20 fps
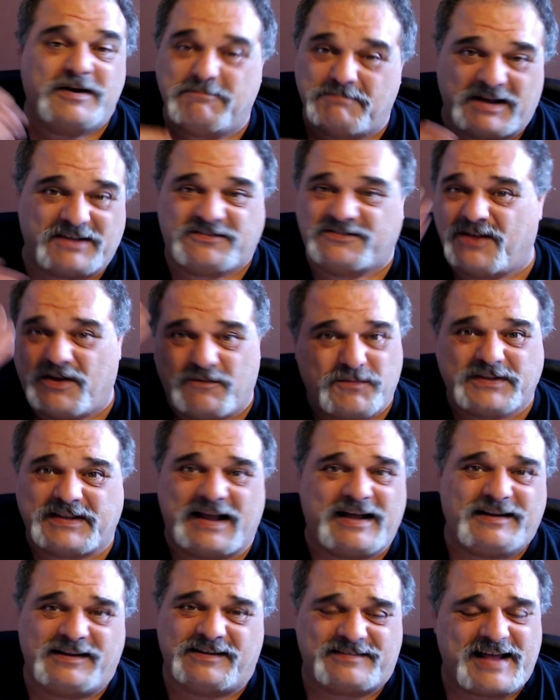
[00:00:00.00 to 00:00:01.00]
myself, what the
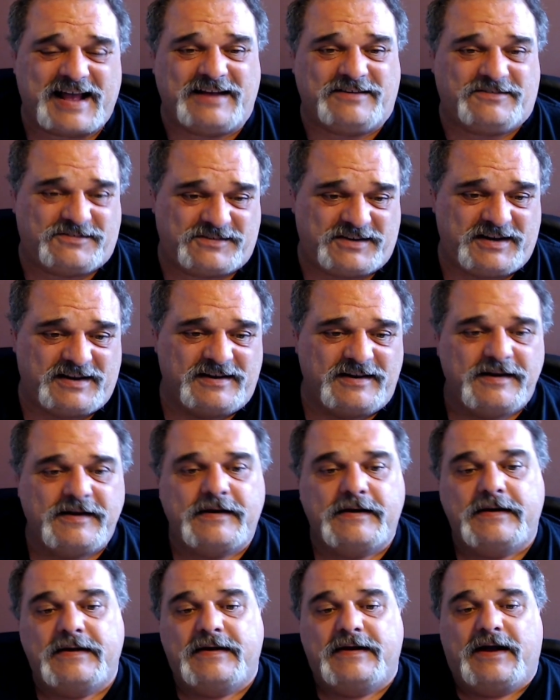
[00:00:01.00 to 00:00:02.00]
hell is that, you see?
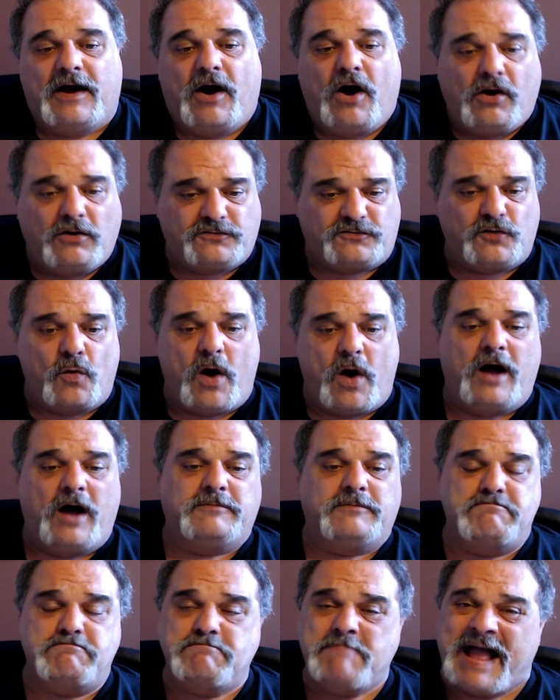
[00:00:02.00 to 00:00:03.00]
Also
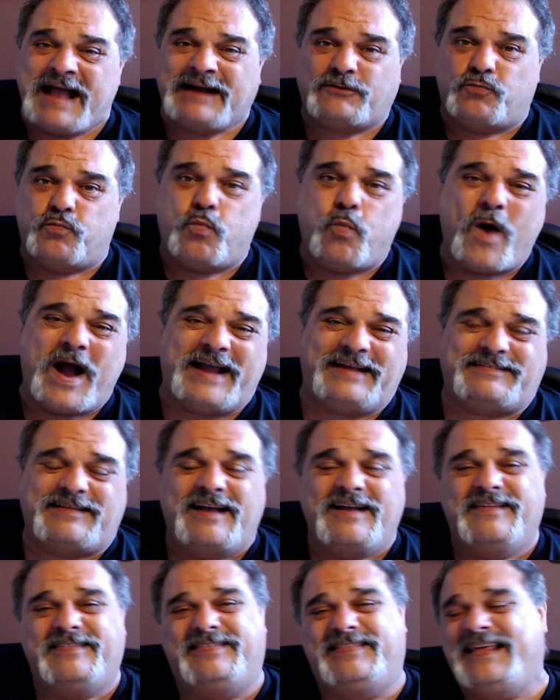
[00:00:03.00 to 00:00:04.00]
on Matt White,
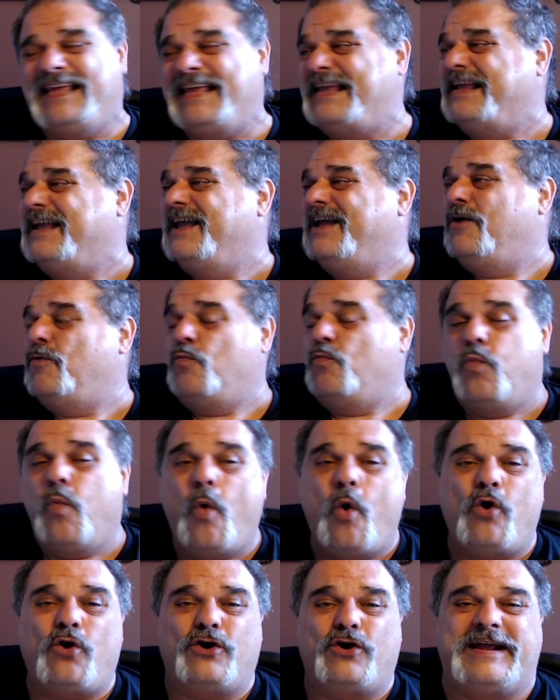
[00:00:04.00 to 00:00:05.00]
the
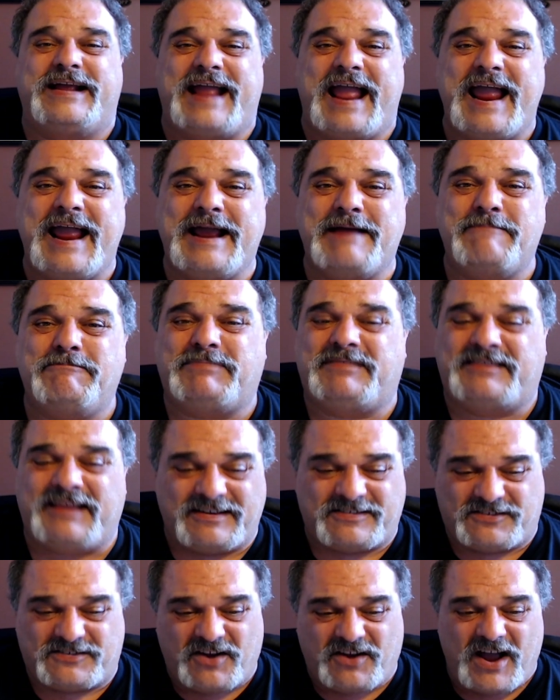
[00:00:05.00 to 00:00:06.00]
war game
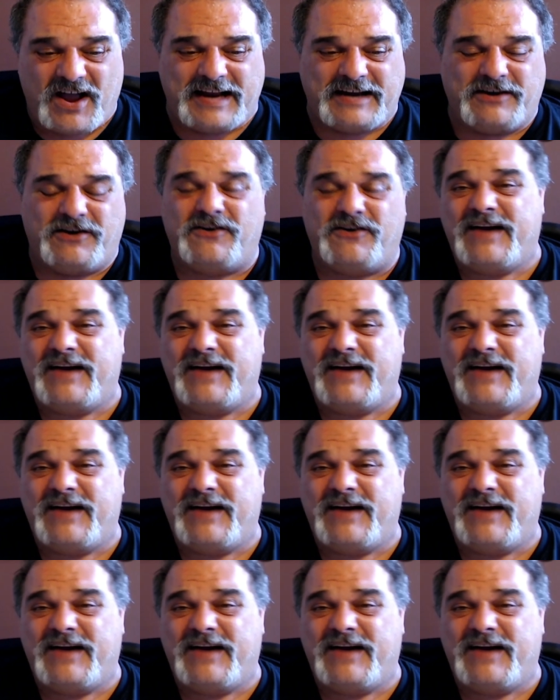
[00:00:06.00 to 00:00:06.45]
designer